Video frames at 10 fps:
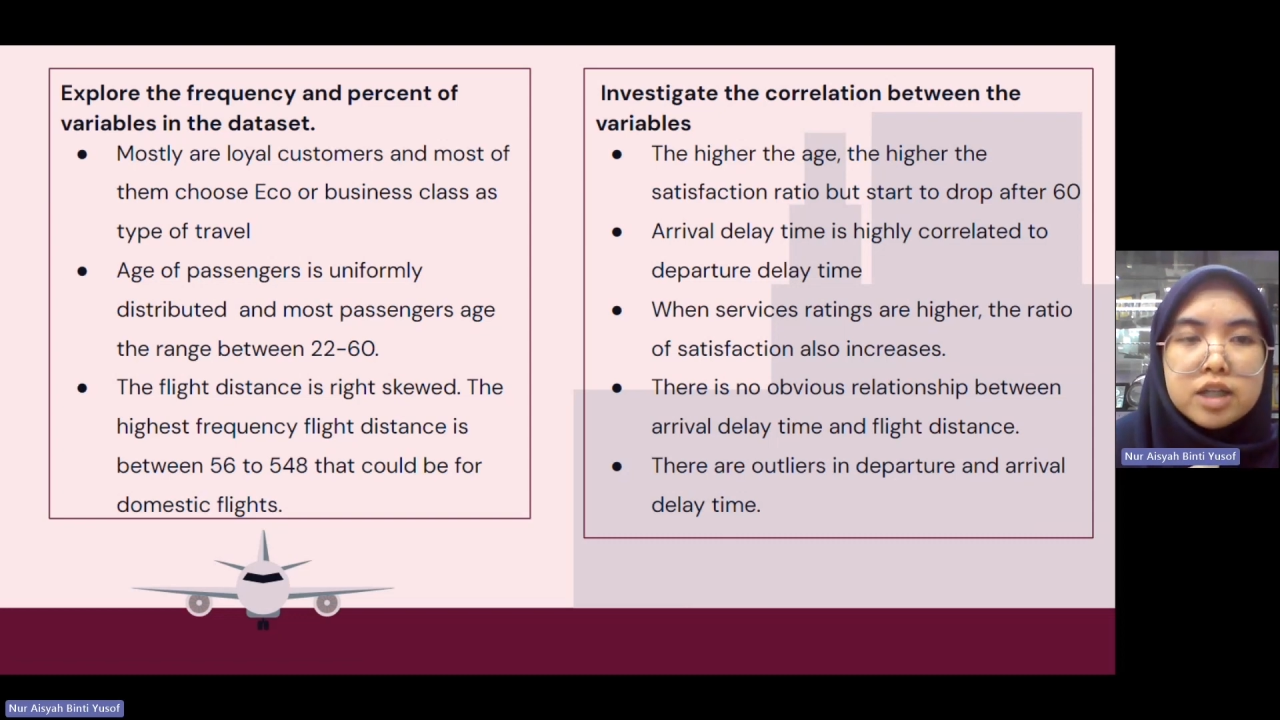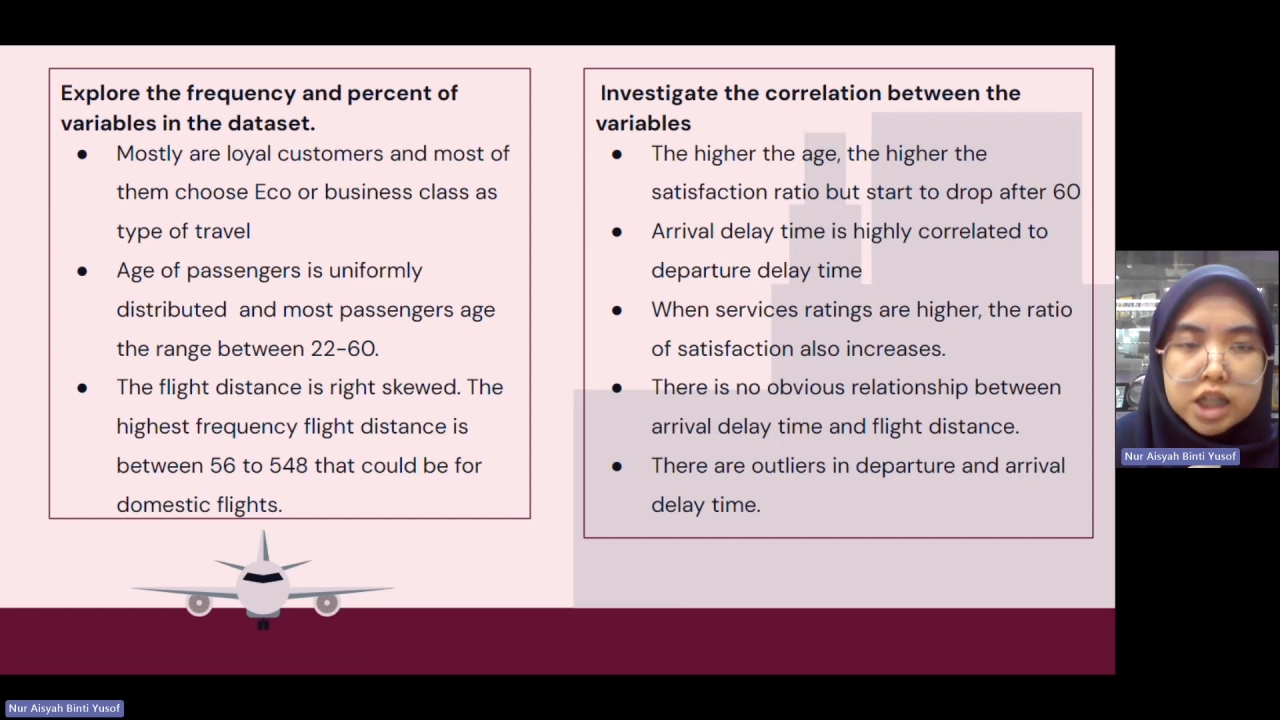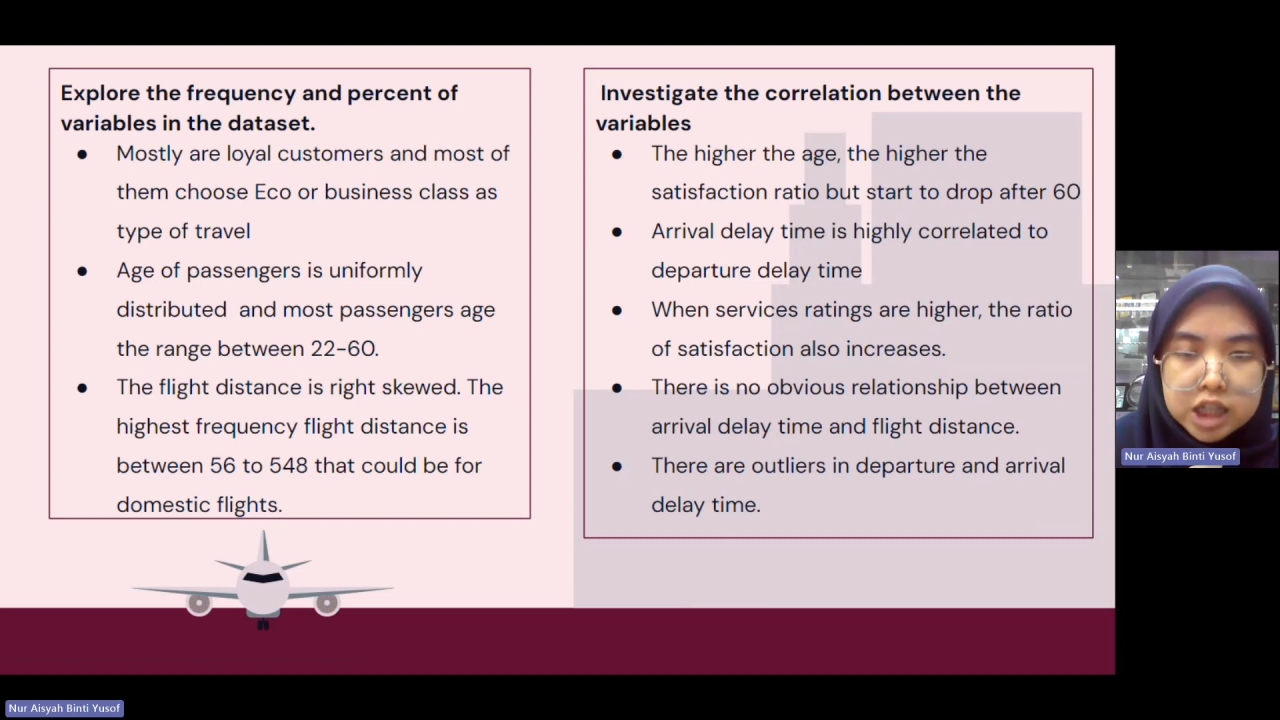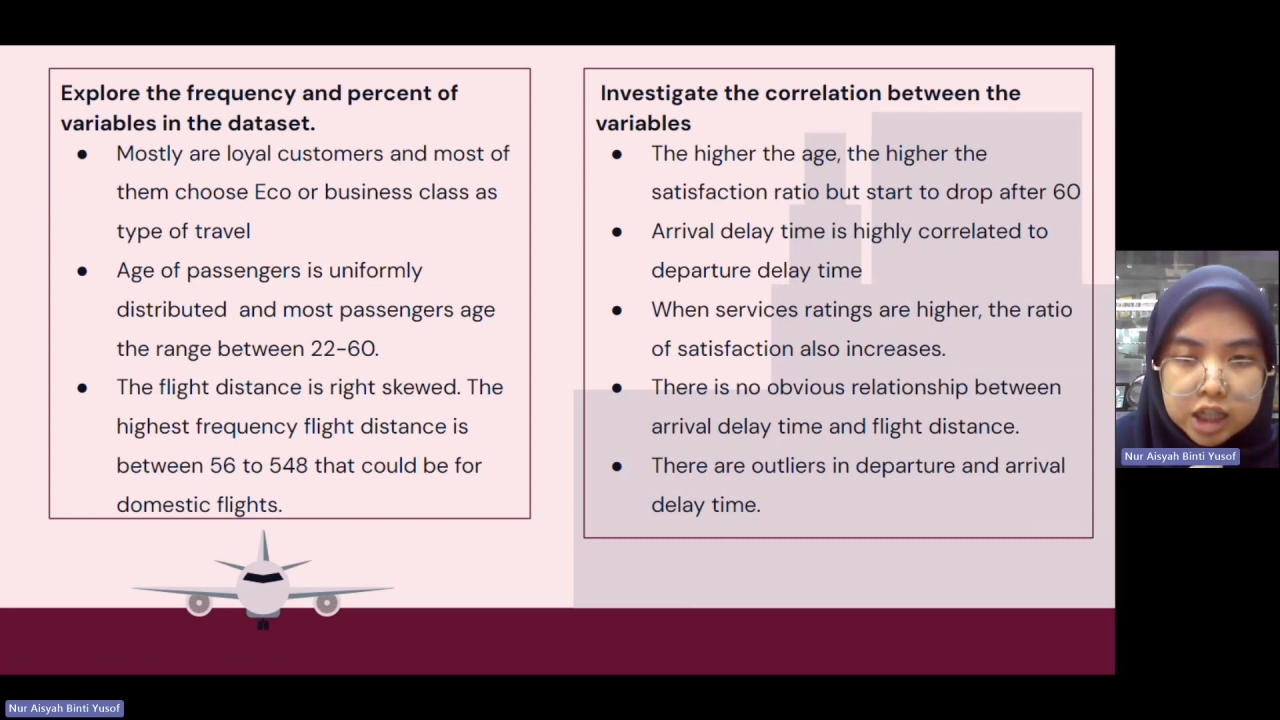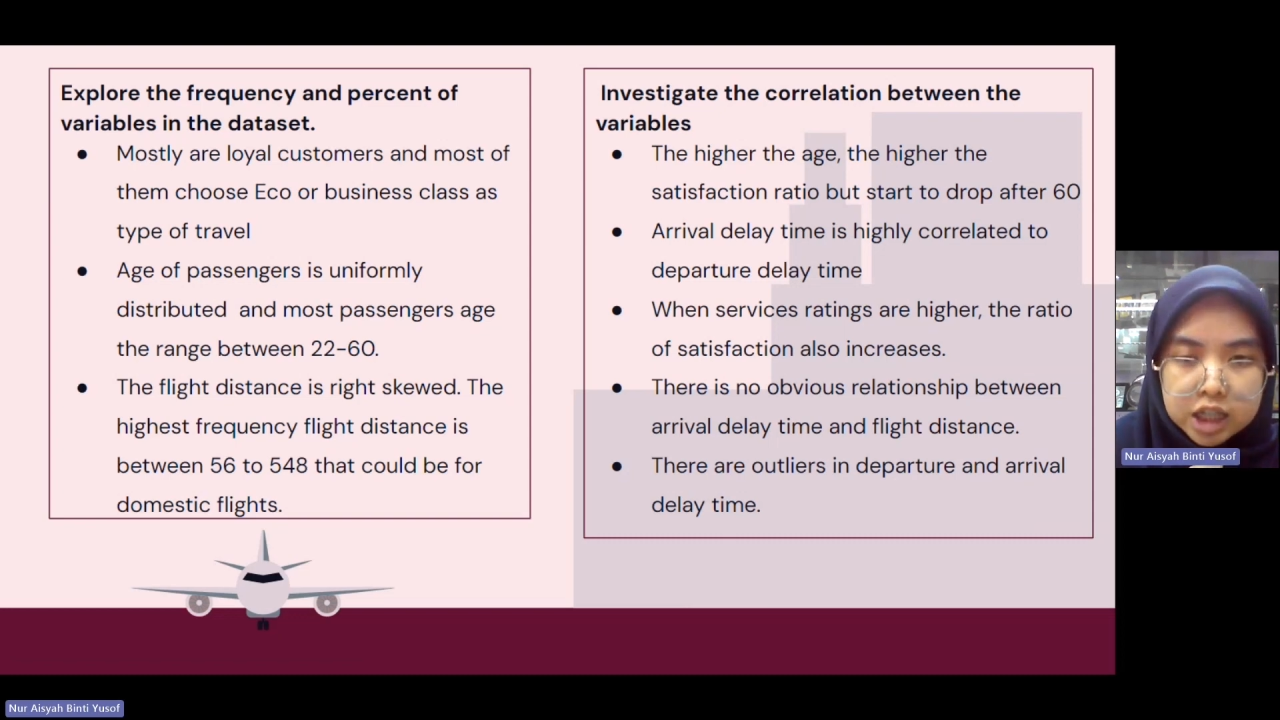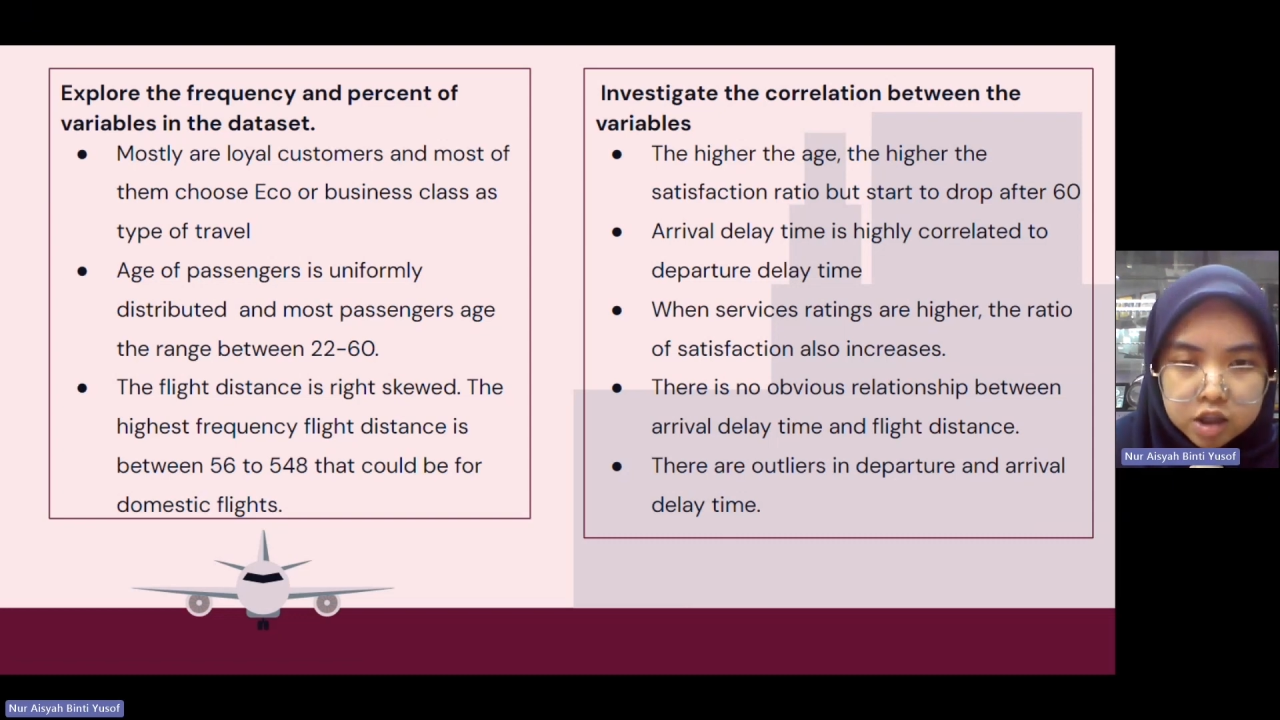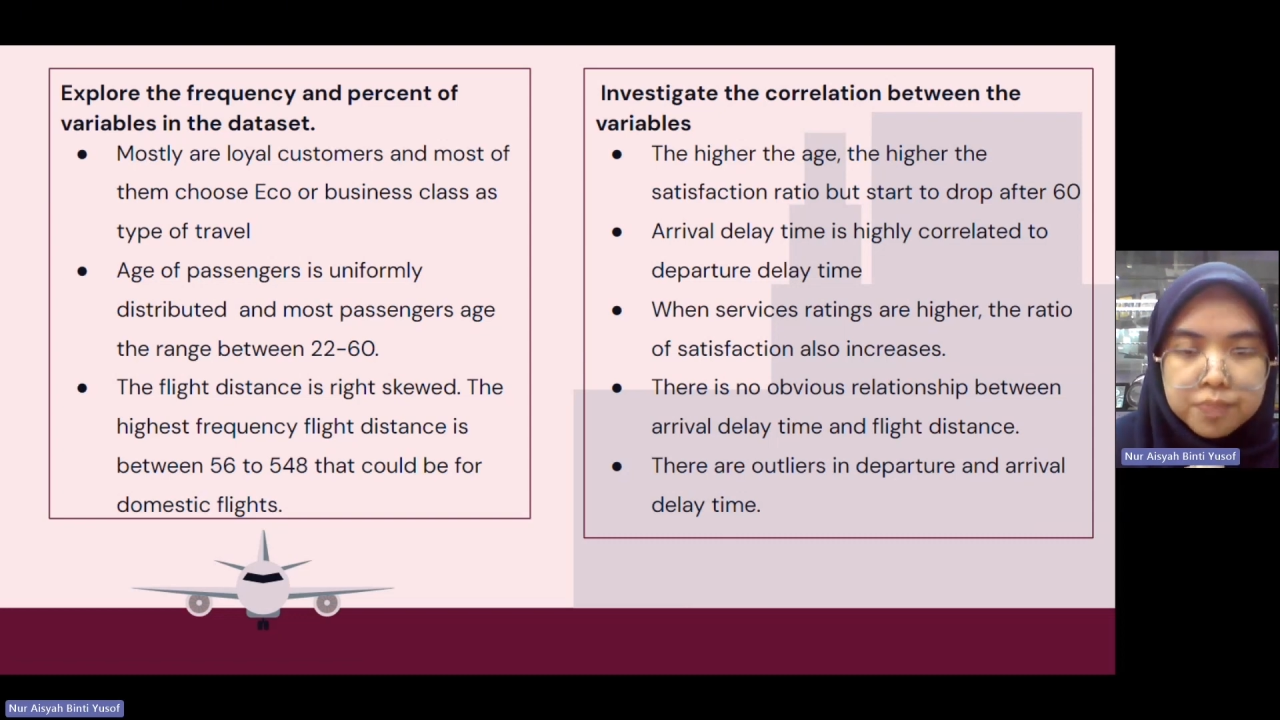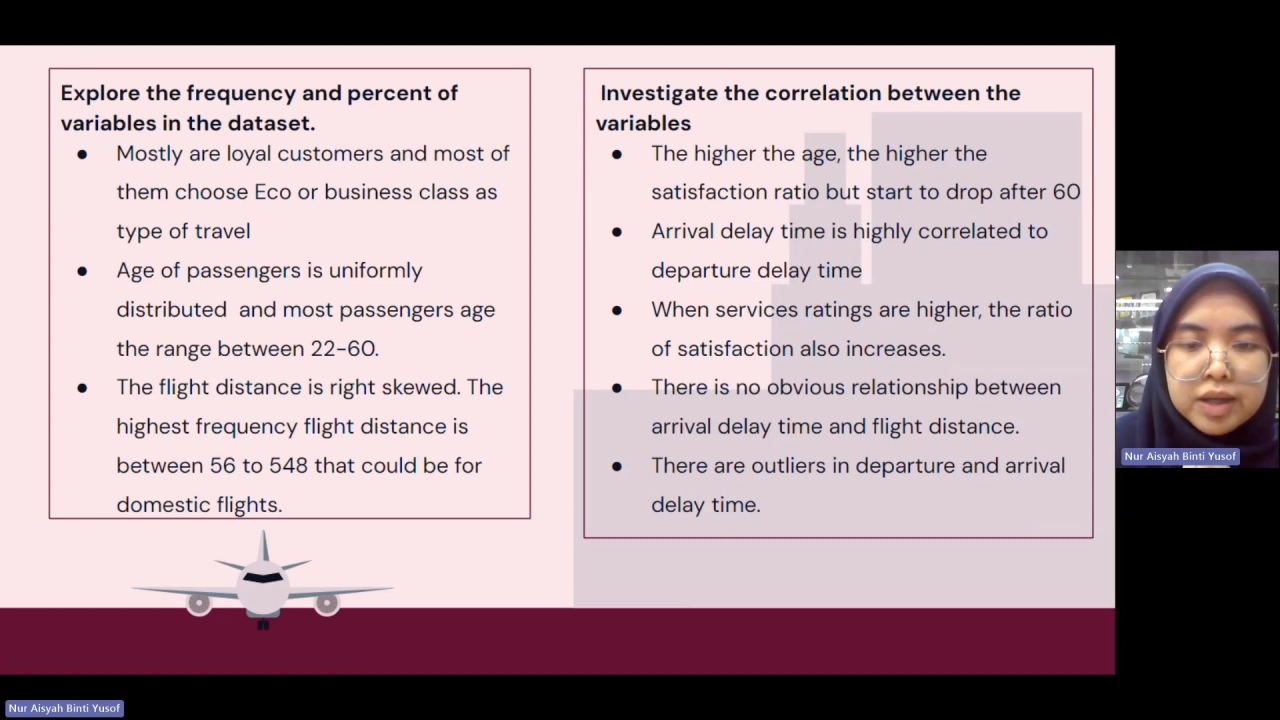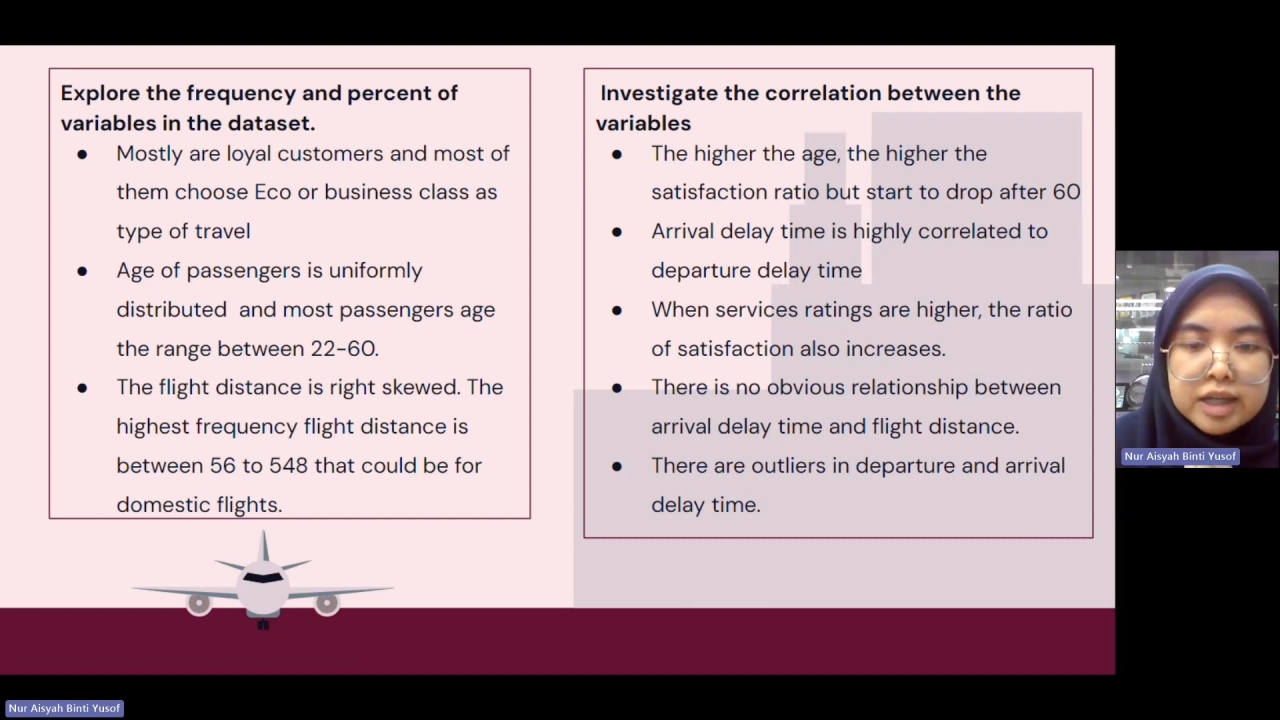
distance